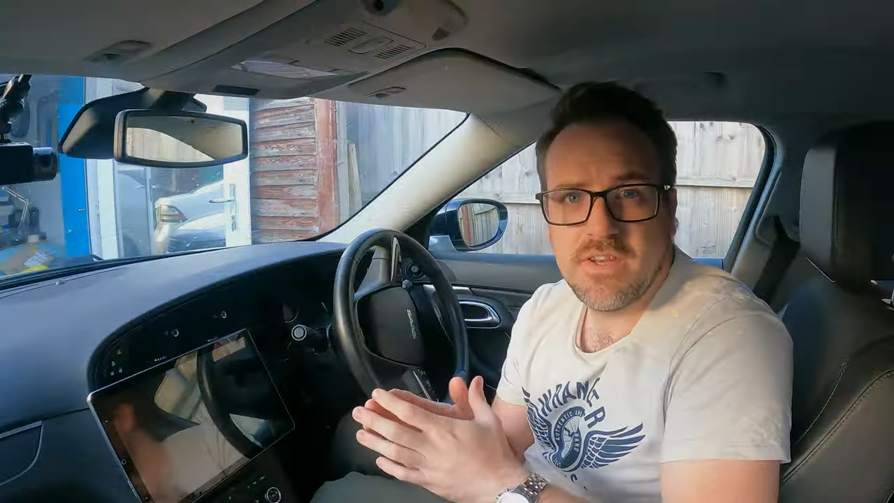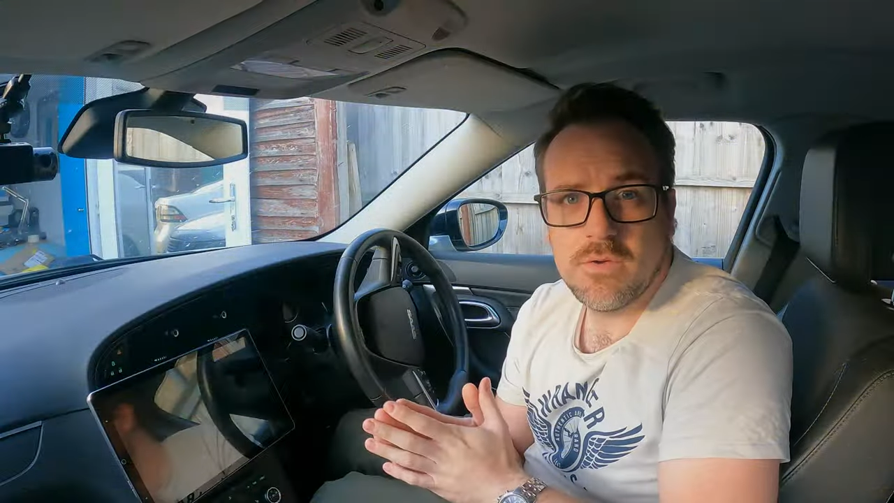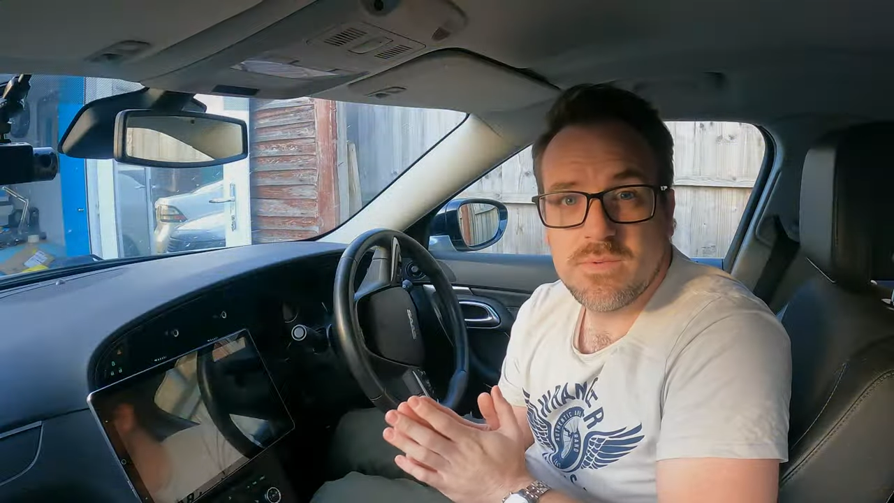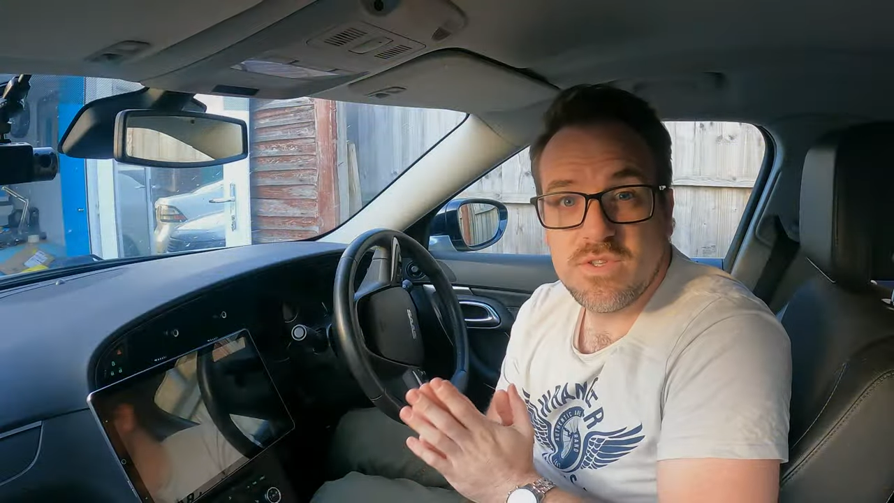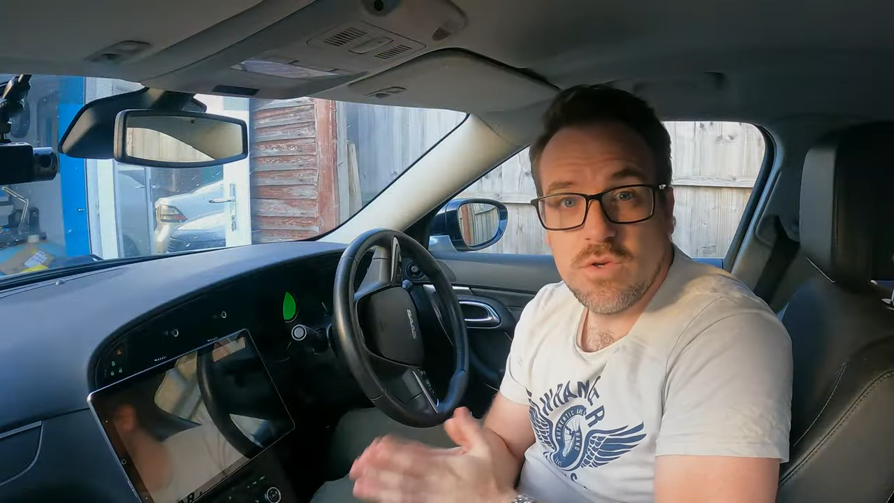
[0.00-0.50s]
this video
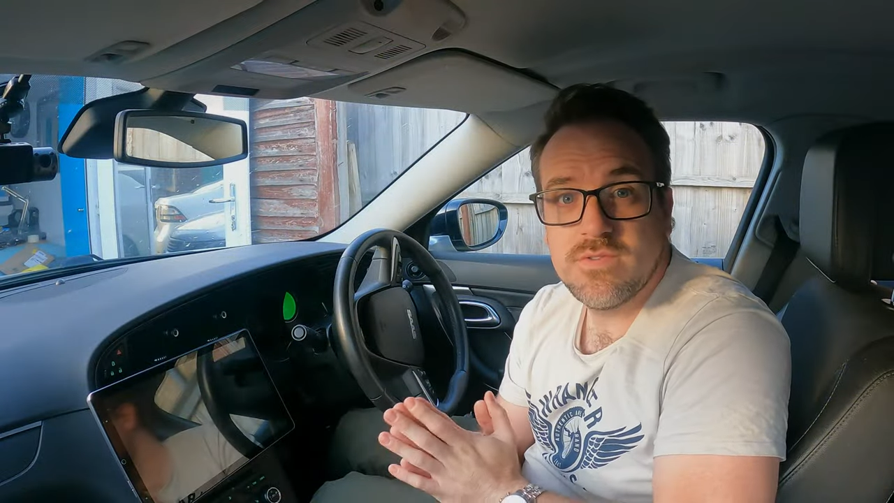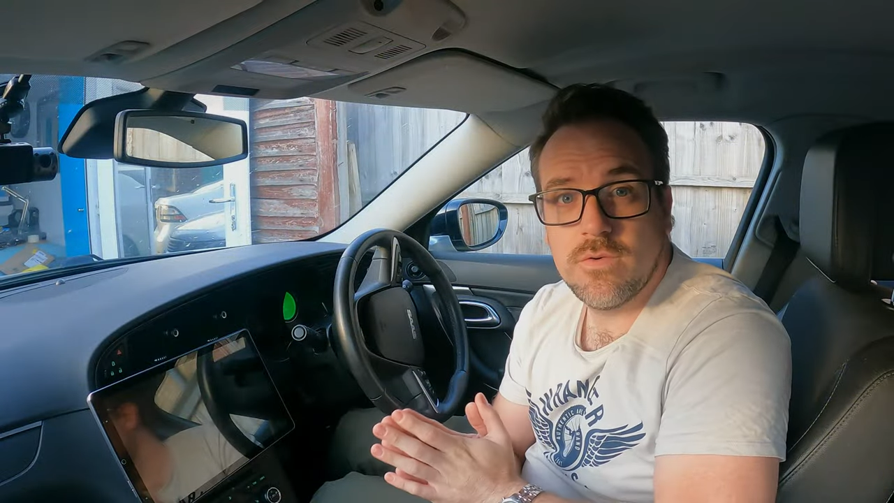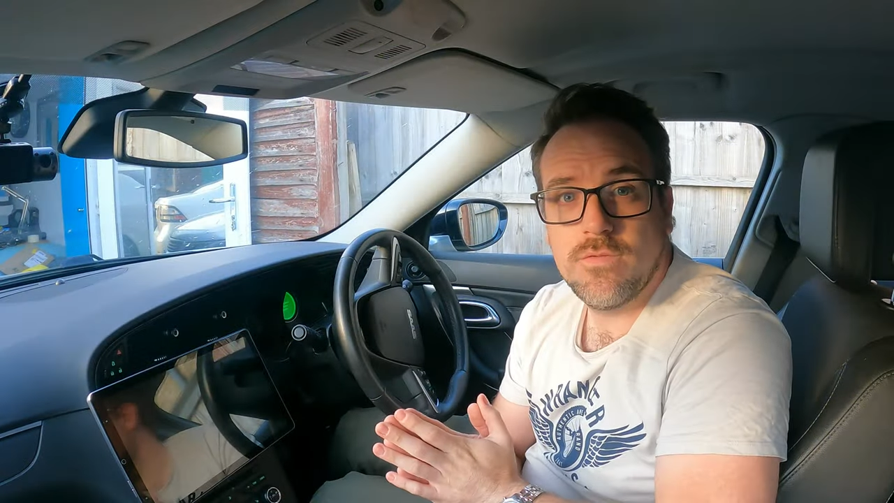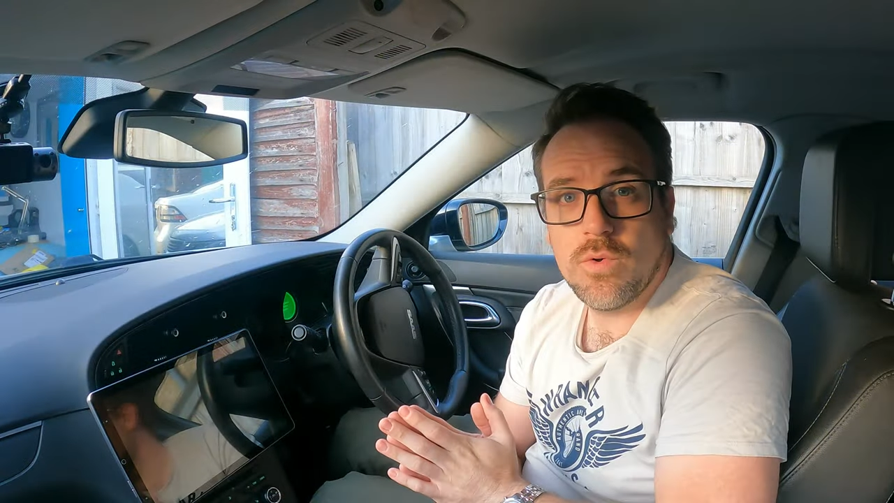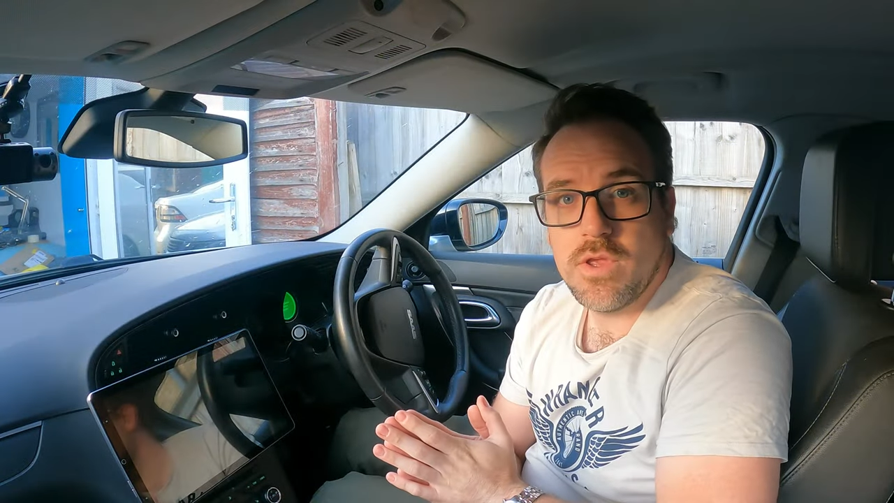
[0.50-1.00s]
was useful
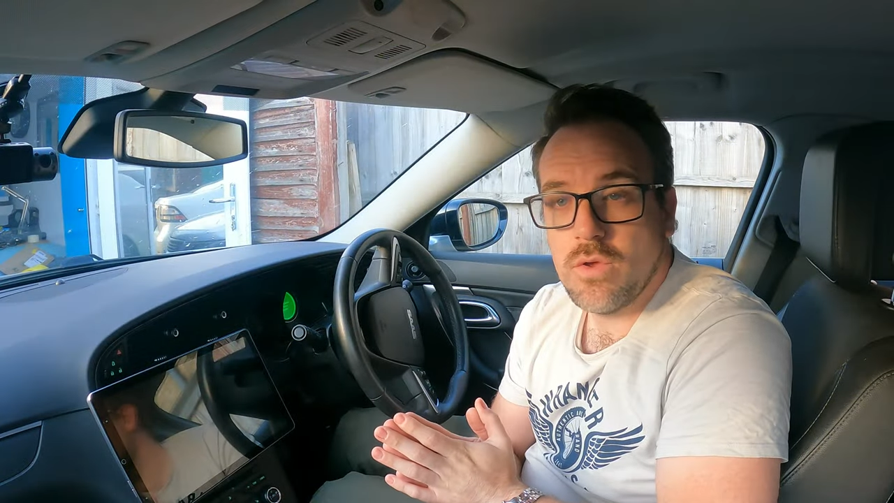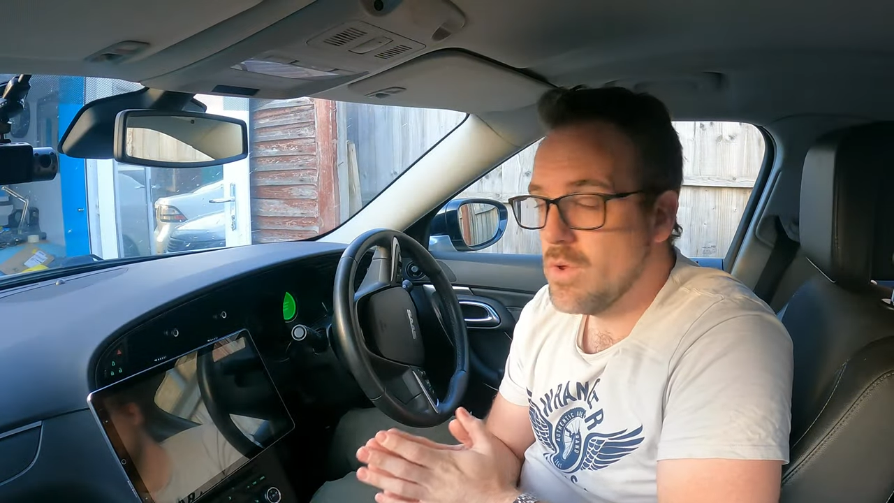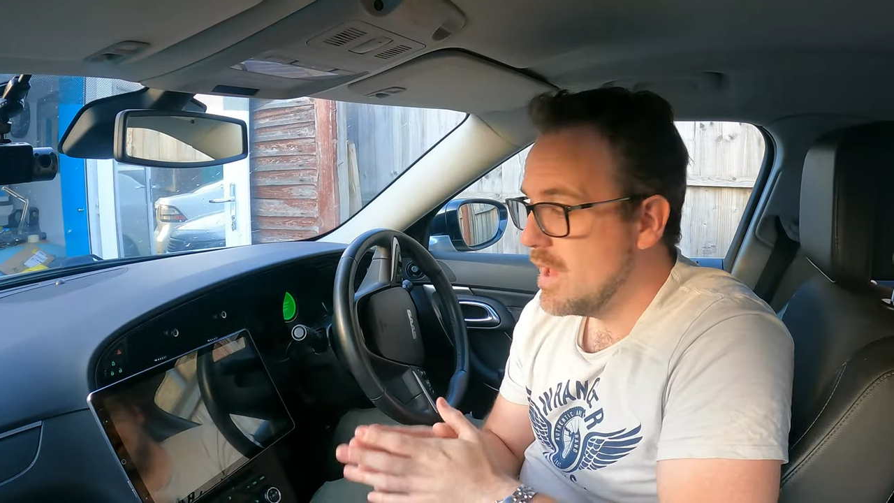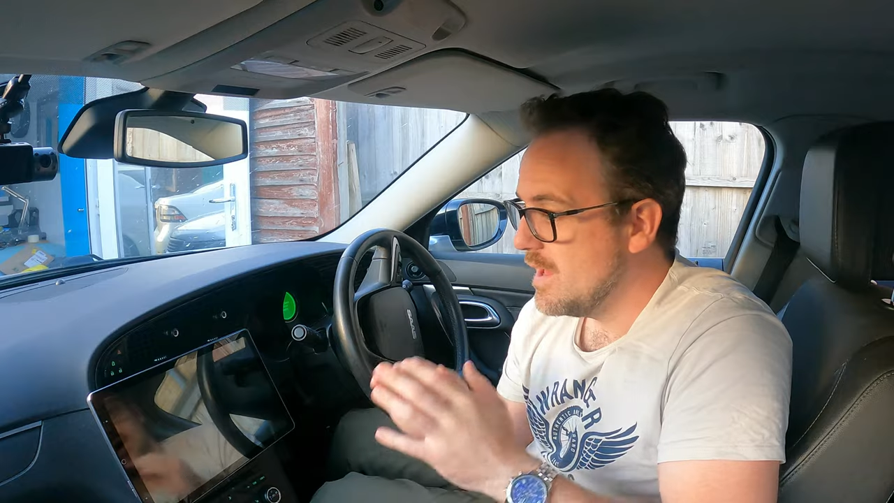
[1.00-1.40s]
for you.